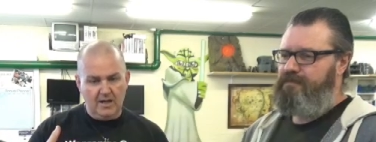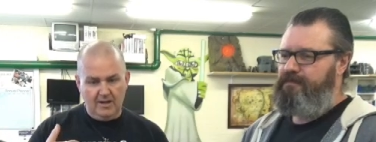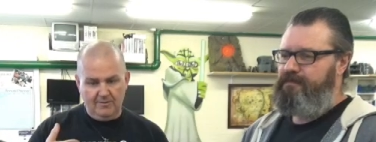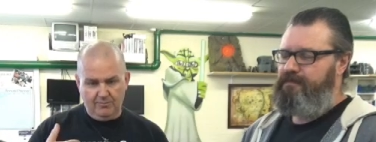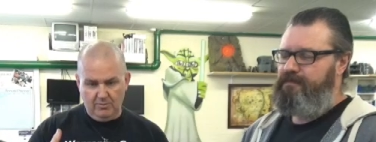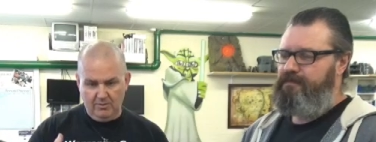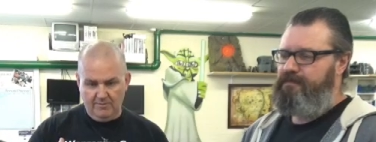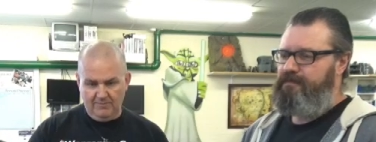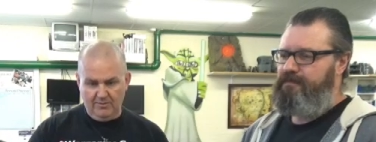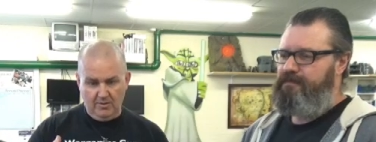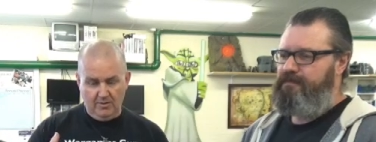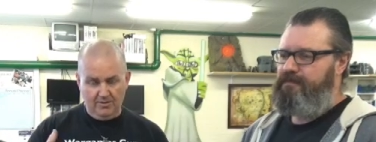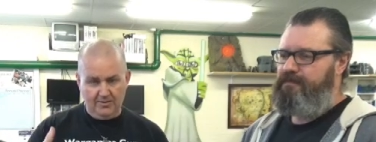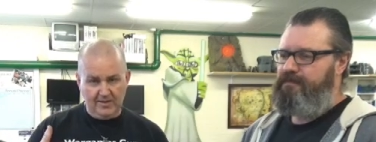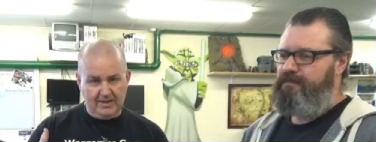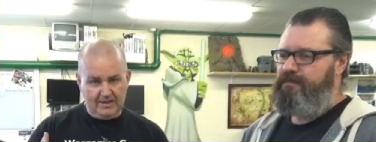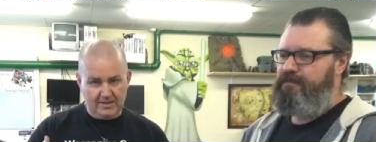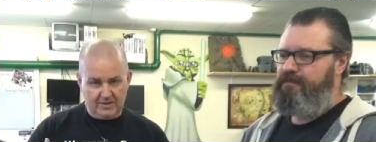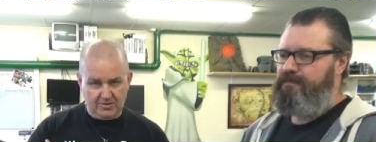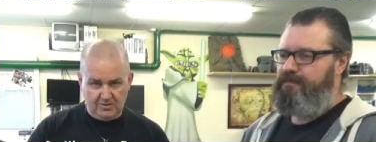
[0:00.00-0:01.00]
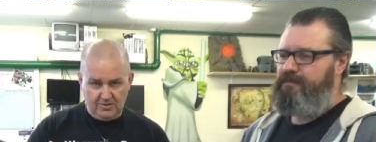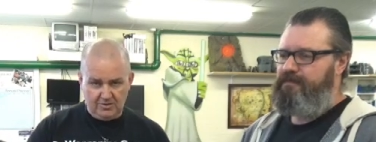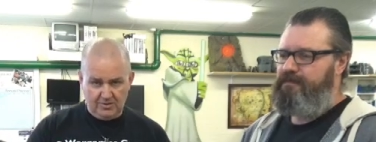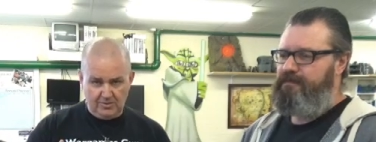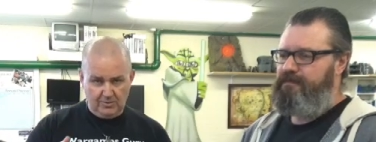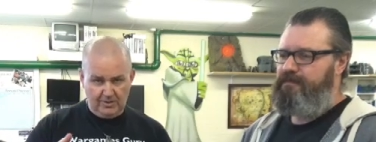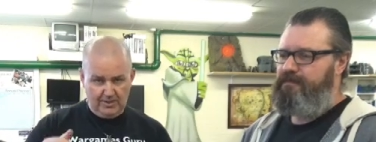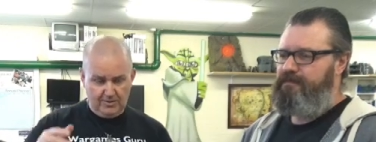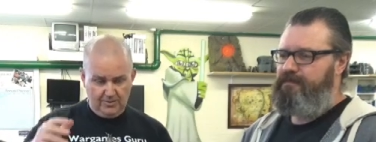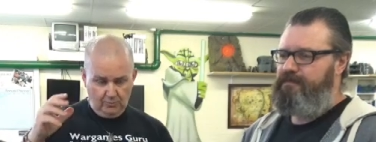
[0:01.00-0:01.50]
Speaker 1: If we review it and think it's good, you'll
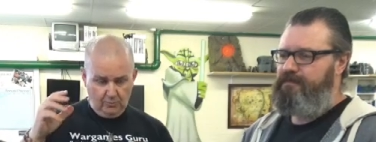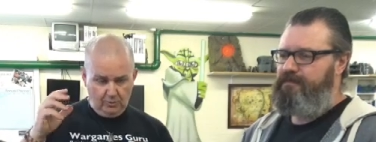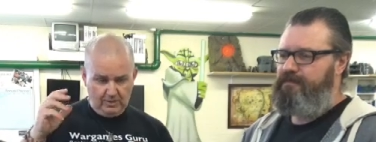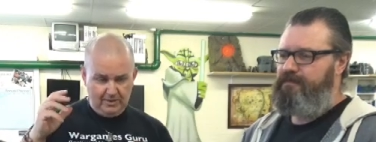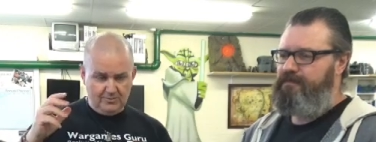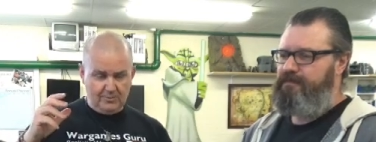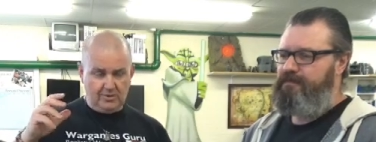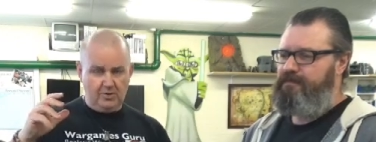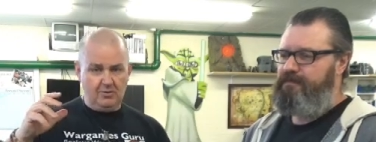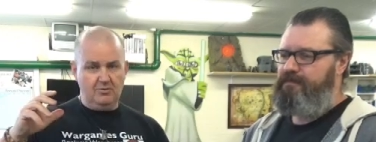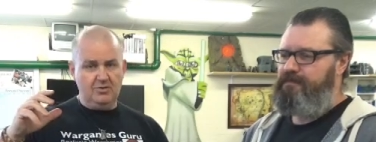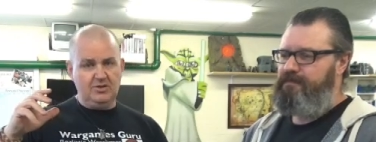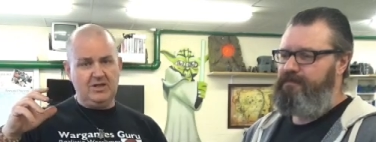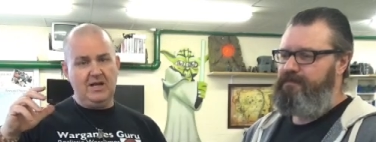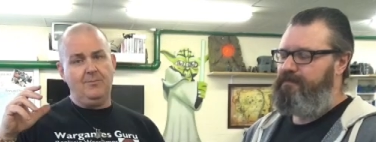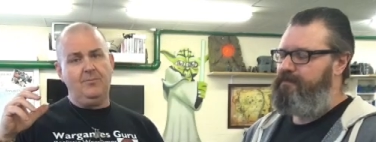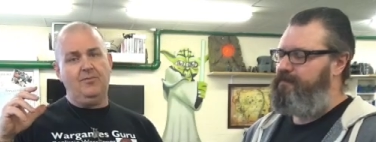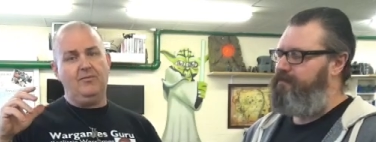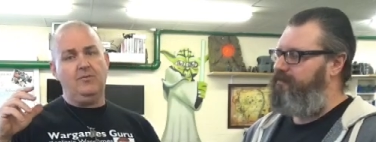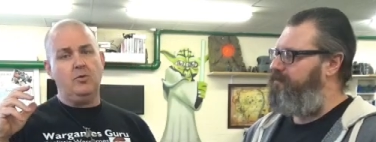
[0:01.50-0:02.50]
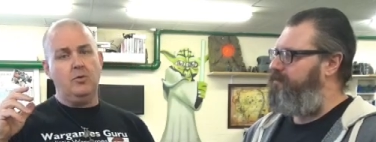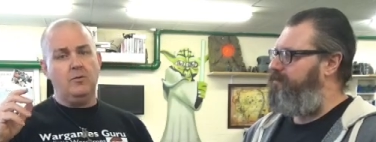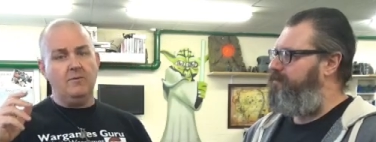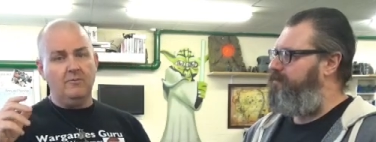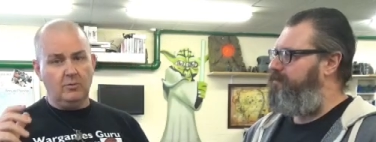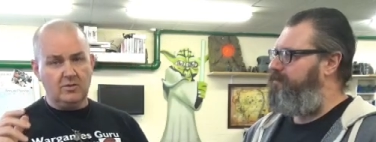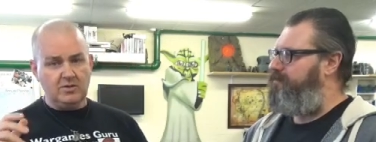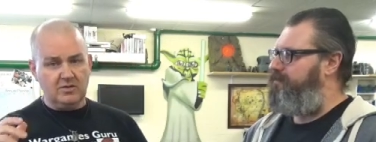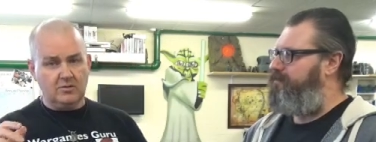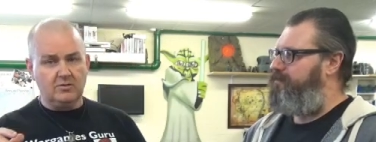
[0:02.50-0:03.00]
get the Wargames Guru stamp of approval,
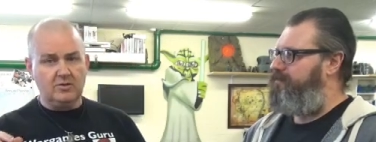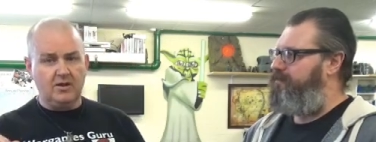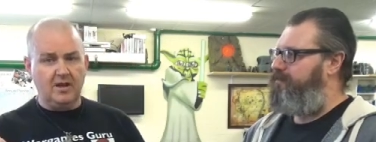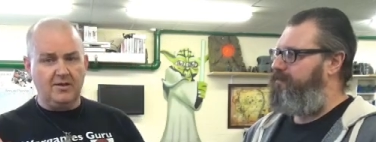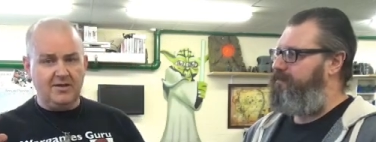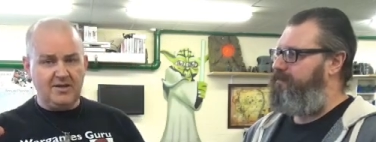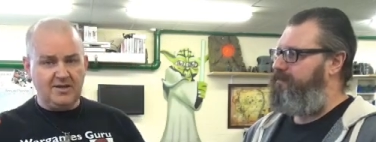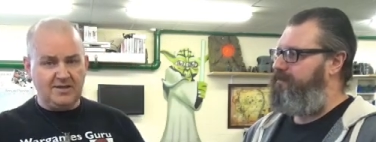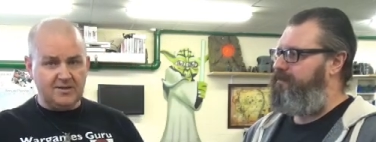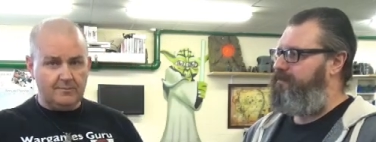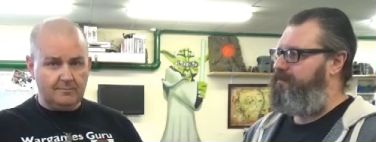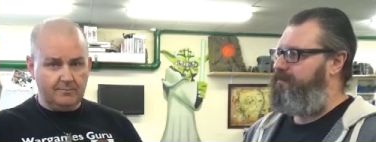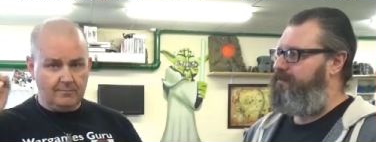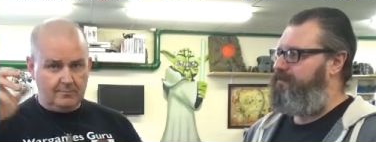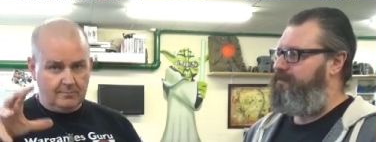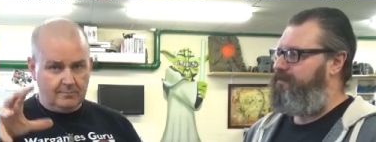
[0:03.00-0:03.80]
which looks like this.